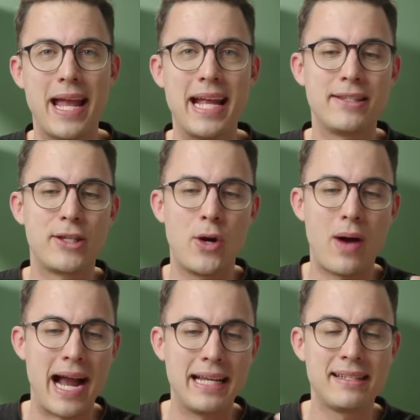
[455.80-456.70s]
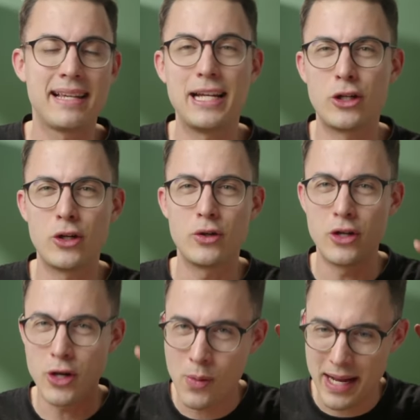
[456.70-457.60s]
And so I decided to,
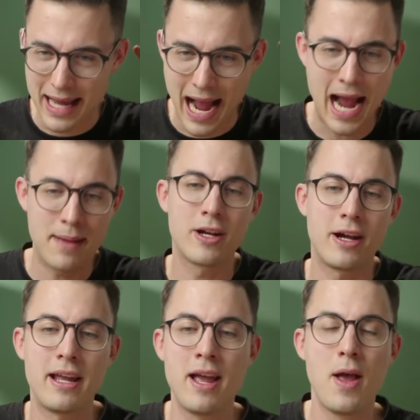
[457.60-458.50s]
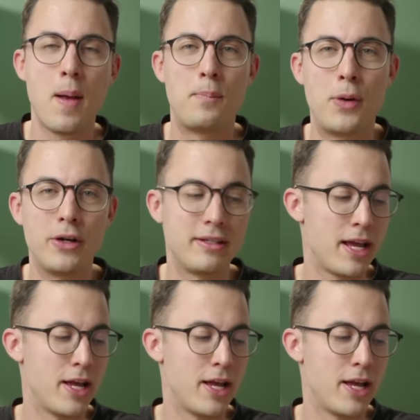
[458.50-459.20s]
you know what? I'm gonna put